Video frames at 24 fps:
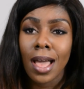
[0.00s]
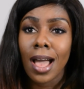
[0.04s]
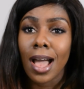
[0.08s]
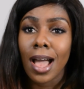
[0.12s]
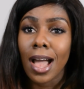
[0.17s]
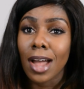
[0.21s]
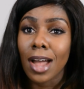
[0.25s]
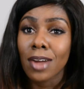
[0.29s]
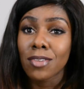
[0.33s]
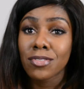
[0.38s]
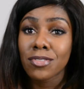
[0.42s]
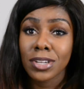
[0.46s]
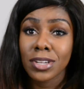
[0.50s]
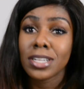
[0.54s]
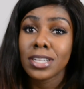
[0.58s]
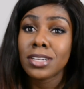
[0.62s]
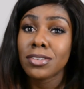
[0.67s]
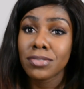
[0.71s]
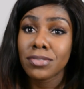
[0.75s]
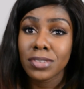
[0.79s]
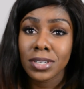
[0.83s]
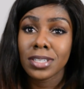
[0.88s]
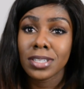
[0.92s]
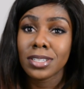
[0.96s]
I really,
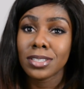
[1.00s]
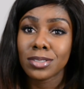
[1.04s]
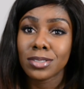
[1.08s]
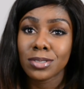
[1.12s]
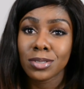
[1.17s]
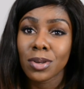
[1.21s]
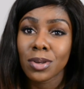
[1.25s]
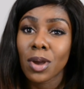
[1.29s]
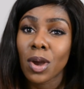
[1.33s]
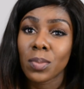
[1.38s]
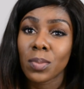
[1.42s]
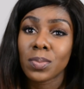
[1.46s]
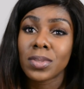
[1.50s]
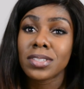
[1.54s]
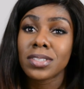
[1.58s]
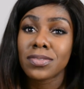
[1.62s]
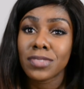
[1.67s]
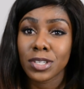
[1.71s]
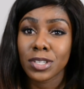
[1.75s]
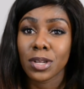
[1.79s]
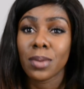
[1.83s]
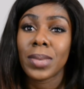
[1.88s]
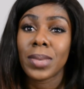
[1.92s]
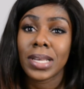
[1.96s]
really do hope this
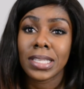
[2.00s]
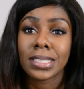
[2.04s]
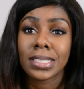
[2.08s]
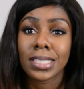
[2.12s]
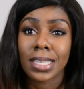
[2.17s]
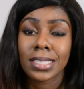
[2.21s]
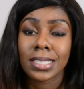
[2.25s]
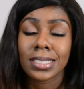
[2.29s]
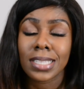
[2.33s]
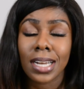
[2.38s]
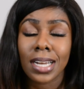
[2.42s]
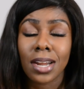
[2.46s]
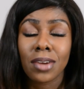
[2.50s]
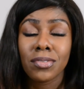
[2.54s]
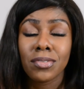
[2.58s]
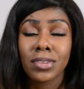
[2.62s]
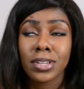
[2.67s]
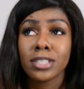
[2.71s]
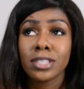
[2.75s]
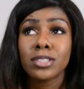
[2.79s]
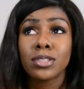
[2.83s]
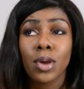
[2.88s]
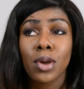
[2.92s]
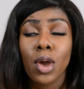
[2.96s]
video made sense and I
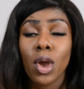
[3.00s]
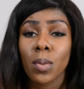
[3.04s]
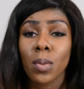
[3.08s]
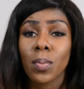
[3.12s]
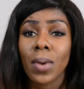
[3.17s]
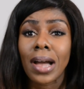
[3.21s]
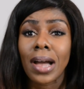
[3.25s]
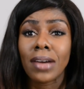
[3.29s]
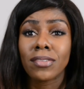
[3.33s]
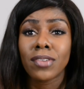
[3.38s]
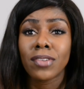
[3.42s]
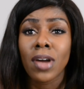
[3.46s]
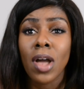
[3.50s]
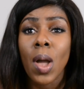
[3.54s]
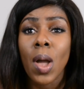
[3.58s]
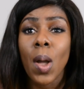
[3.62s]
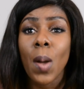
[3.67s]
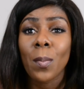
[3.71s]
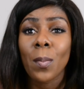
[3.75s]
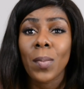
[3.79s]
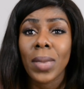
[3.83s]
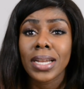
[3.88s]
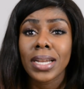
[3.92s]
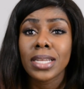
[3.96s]
really do hope I've
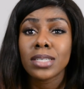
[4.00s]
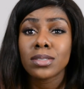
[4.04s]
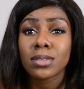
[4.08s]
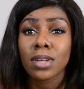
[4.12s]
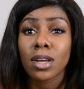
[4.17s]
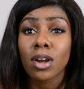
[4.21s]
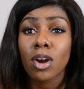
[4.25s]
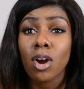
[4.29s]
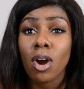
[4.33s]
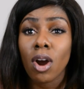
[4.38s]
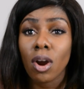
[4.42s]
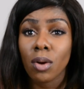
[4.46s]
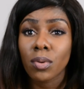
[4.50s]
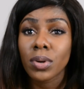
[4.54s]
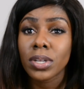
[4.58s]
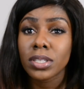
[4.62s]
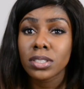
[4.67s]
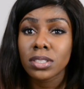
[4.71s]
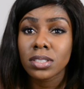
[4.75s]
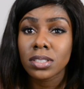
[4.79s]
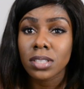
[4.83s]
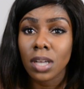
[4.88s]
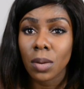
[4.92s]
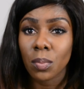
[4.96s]
managed to encourage
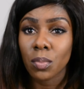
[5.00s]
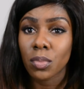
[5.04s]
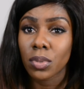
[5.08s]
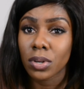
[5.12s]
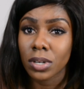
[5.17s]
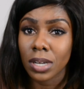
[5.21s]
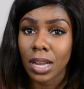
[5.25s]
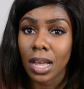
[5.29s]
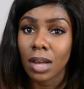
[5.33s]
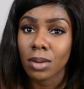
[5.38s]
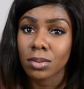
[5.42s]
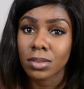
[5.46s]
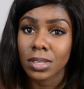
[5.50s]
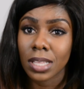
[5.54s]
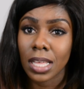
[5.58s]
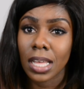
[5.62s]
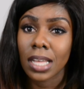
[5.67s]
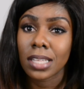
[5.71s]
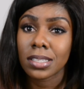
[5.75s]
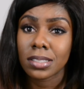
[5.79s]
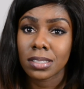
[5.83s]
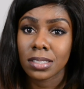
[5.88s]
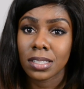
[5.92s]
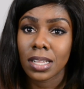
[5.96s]
someone out
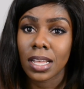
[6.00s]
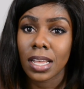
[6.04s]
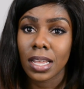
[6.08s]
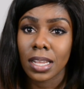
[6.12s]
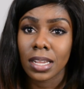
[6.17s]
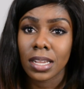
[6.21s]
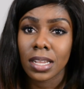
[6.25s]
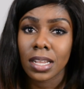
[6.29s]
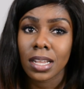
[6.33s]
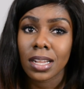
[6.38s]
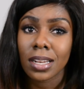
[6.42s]
there today.